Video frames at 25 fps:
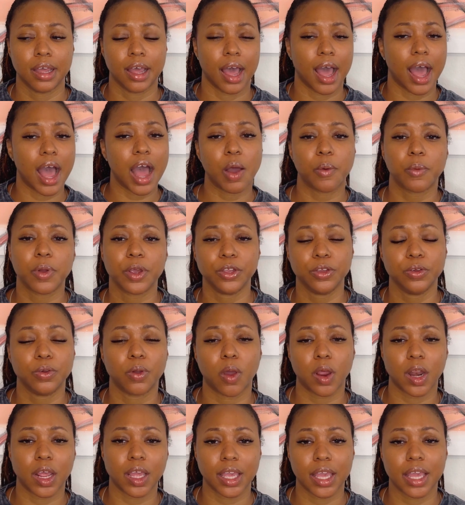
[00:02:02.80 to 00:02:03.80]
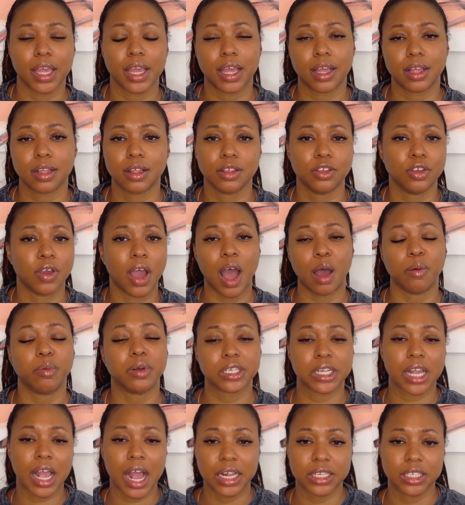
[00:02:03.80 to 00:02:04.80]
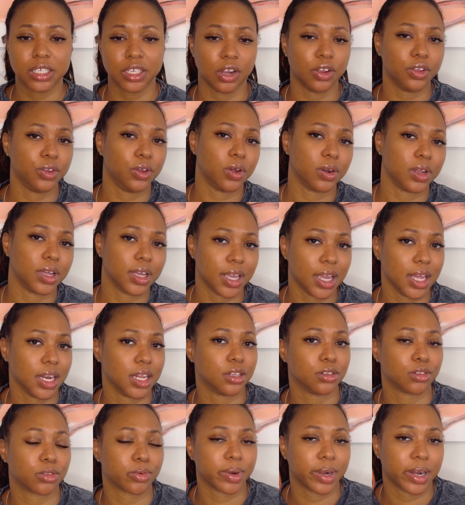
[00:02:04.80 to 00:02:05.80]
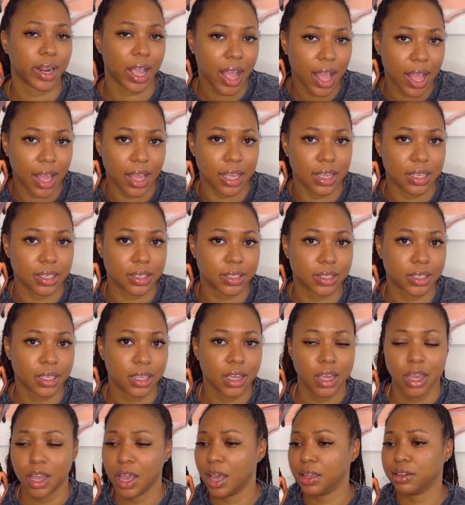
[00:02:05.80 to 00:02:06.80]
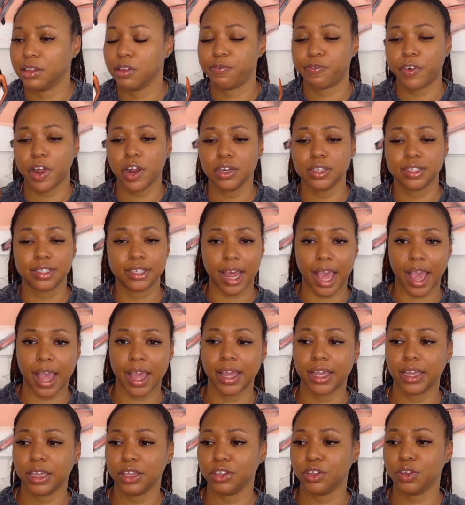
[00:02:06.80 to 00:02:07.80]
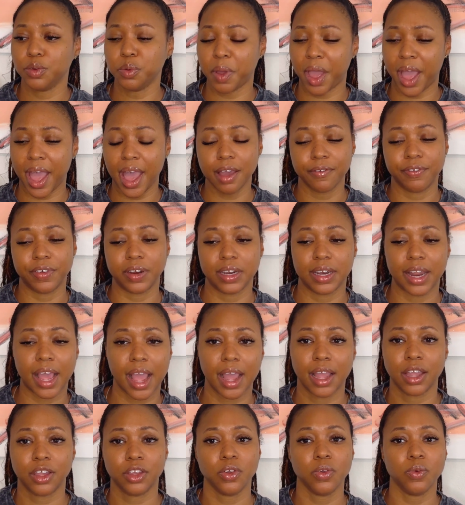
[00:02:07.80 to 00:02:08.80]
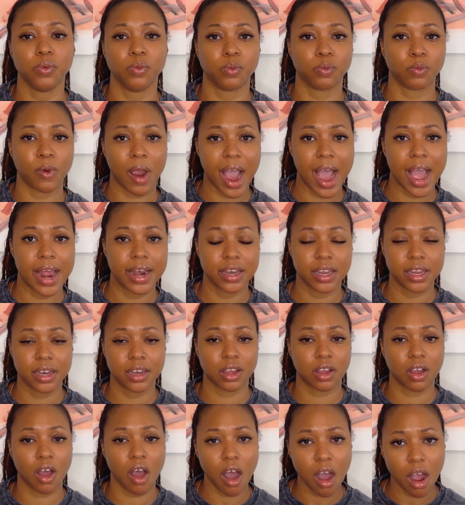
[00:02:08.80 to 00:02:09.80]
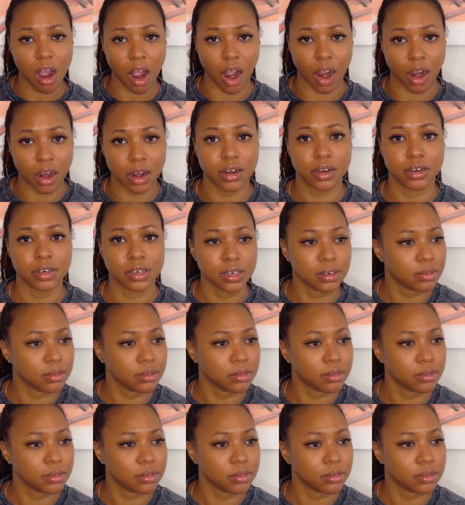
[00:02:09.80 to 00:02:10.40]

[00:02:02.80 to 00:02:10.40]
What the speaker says: how much content are you going to get in 3 days? In the first day, half of the day you riding in the car.